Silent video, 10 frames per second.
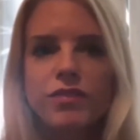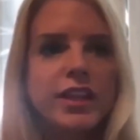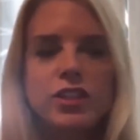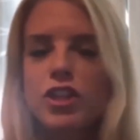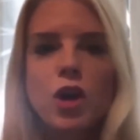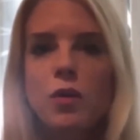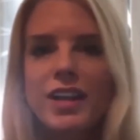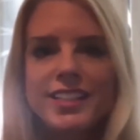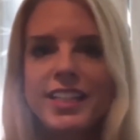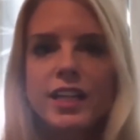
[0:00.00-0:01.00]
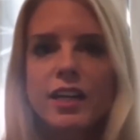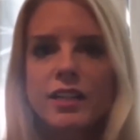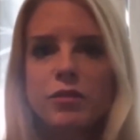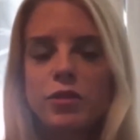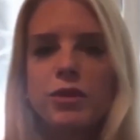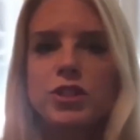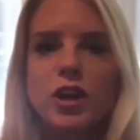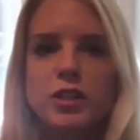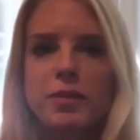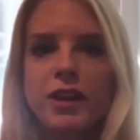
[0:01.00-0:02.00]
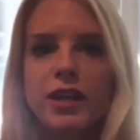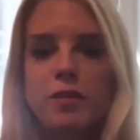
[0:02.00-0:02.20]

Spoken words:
He had no idea when we talked about it.